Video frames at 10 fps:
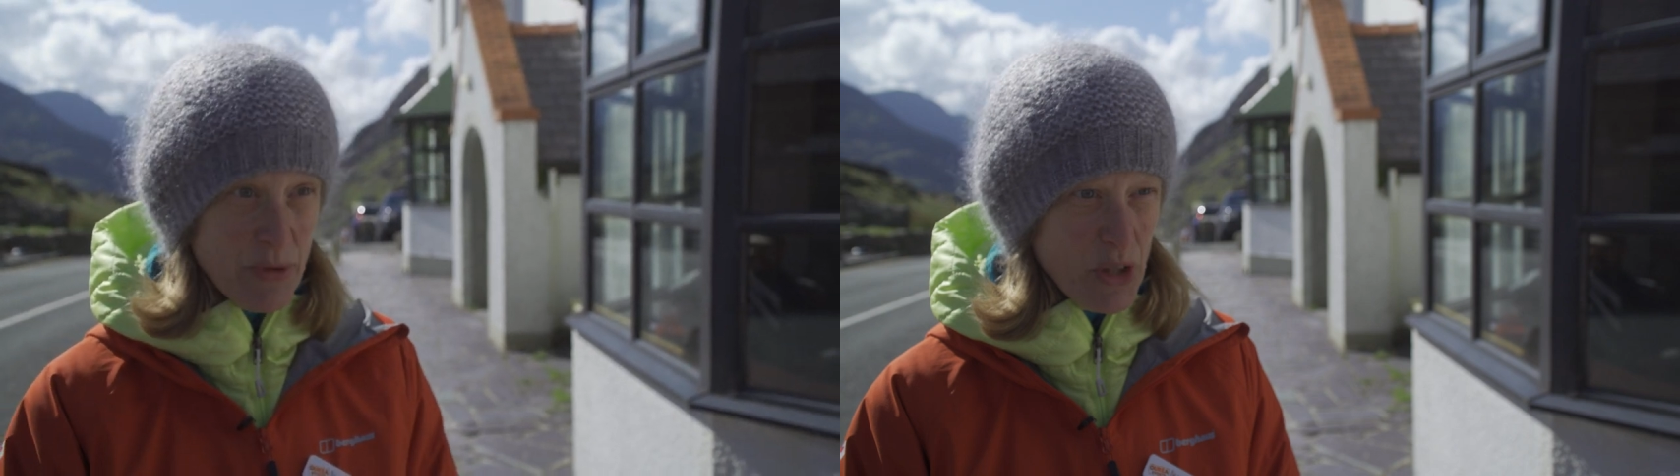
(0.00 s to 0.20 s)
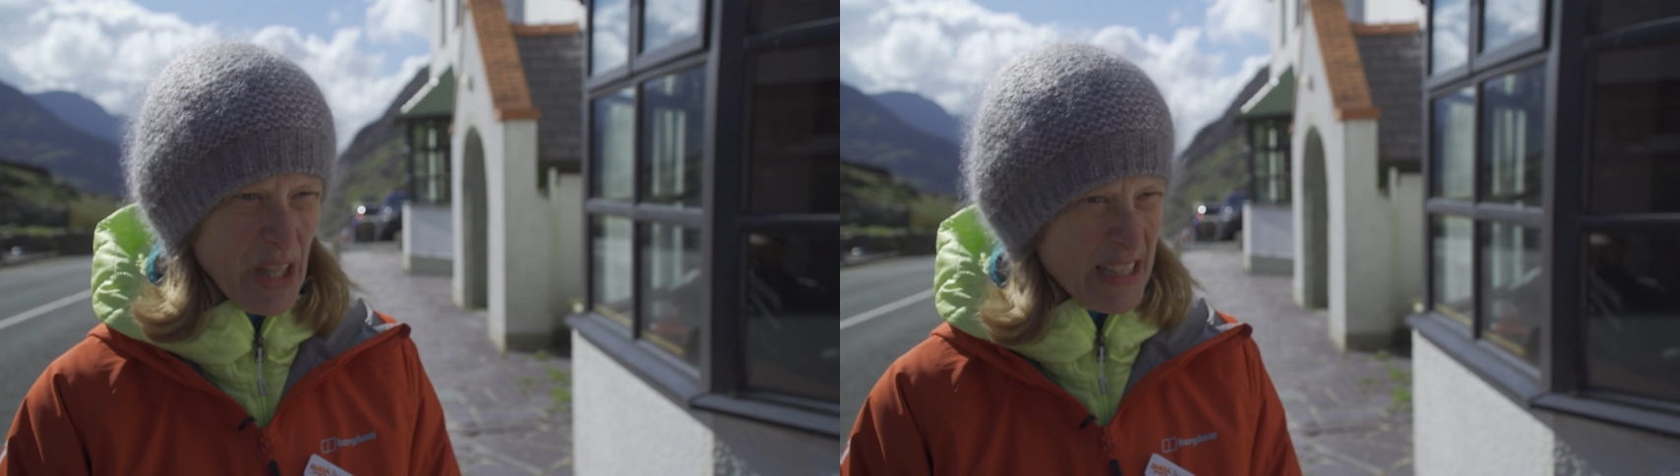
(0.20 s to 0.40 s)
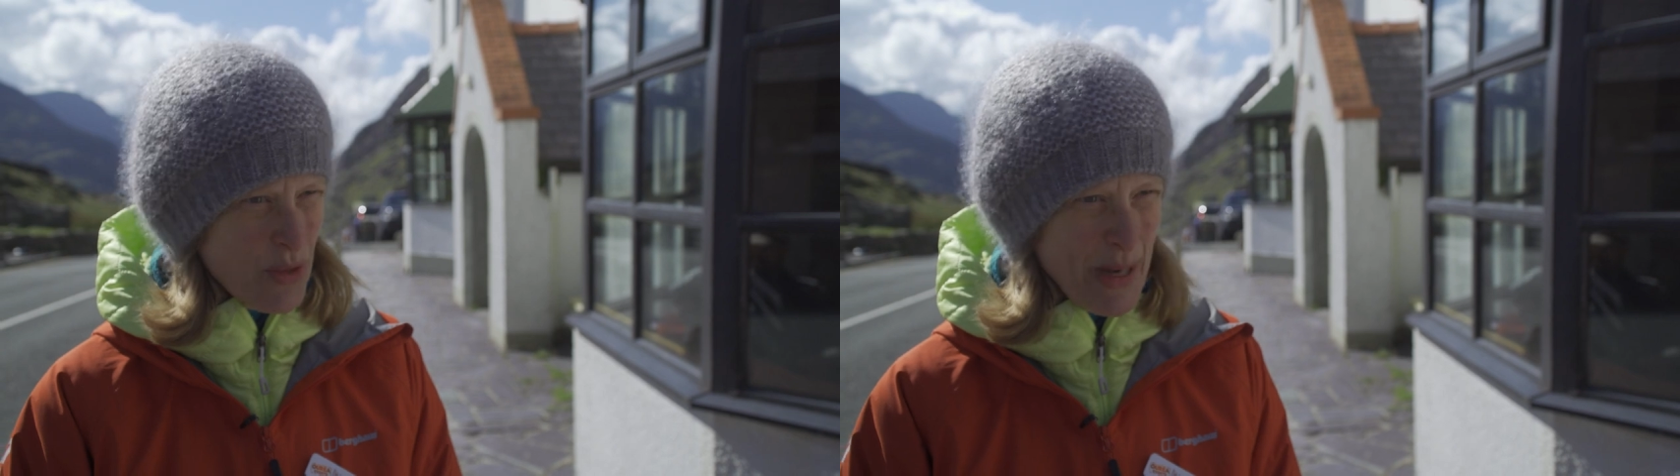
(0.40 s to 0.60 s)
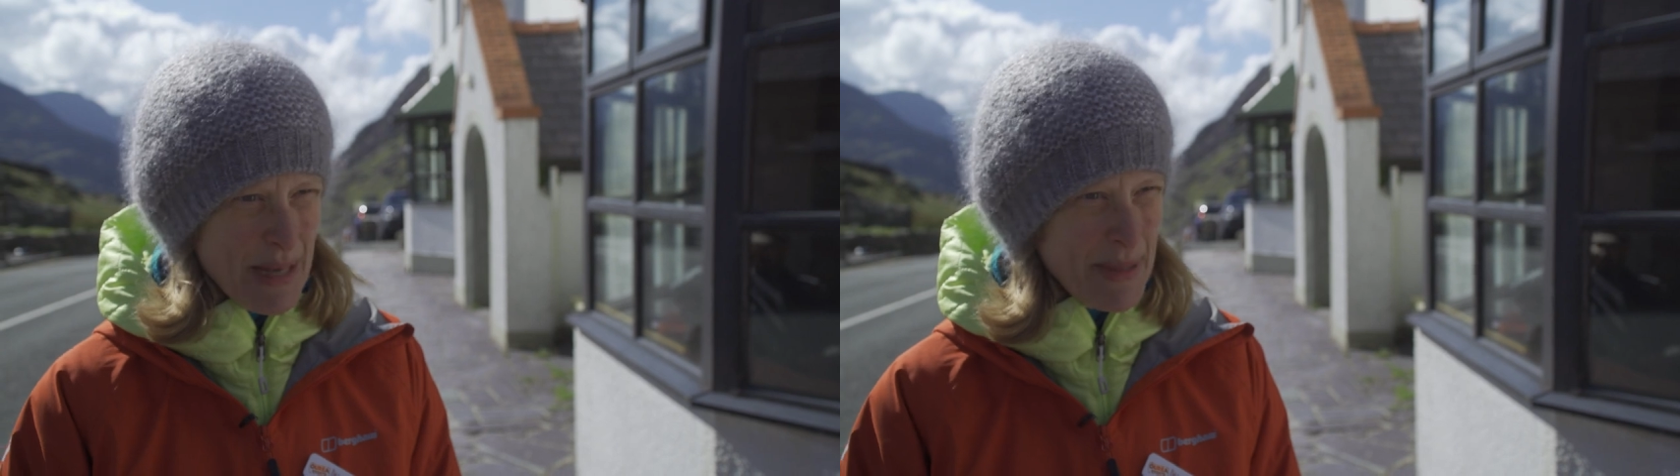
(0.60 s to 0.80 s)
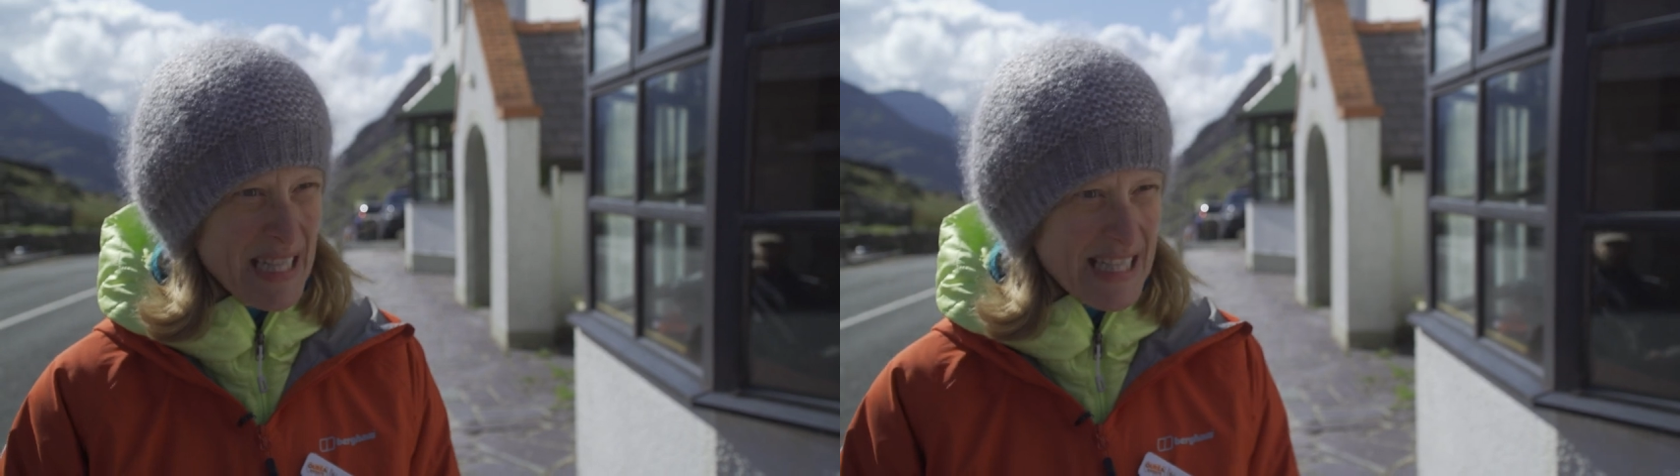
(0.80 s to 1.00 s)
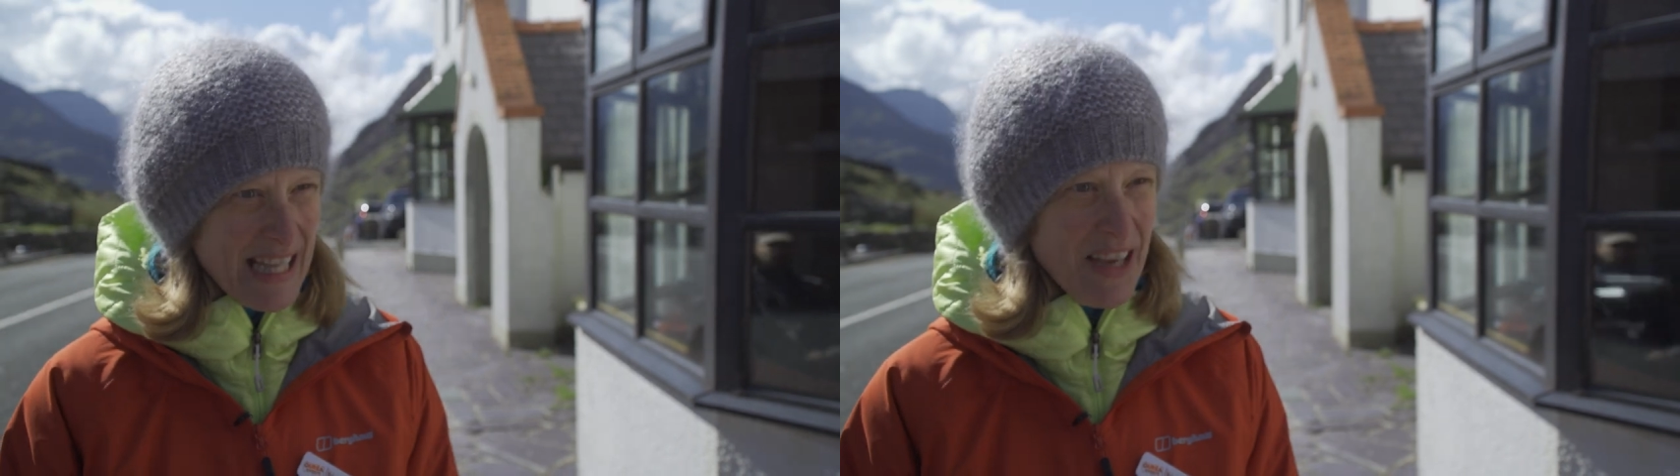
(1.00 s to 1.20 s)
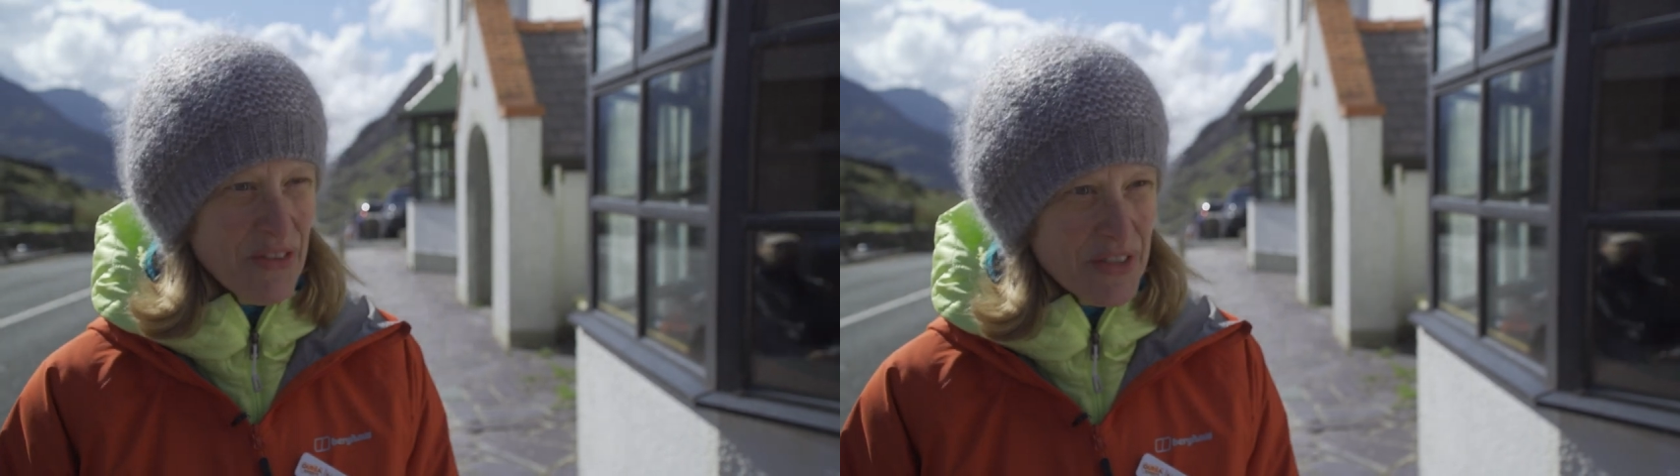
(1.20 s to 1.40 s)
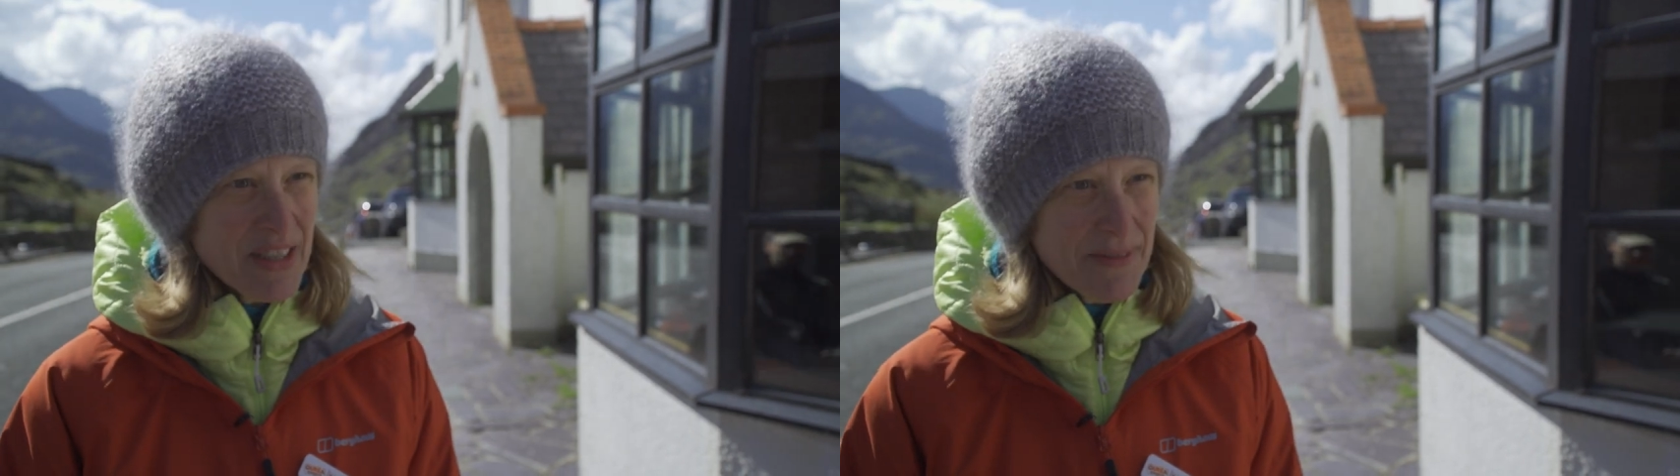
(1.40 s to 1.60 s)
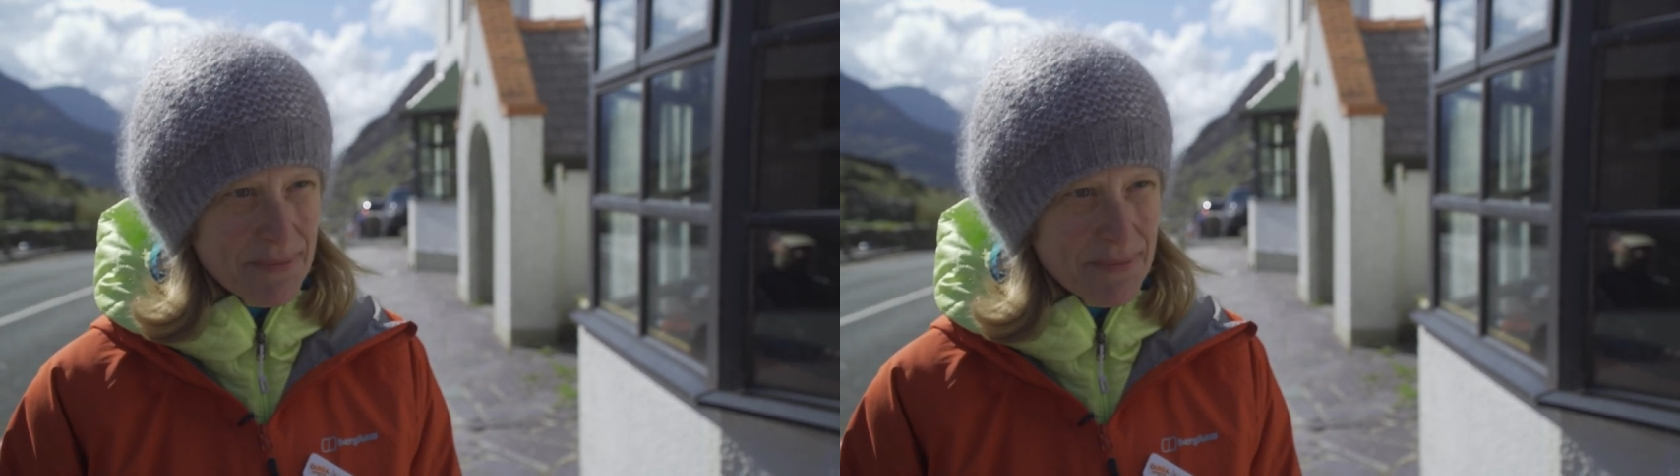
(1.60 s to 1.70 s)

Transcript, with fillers: We've got like twenty minutes left.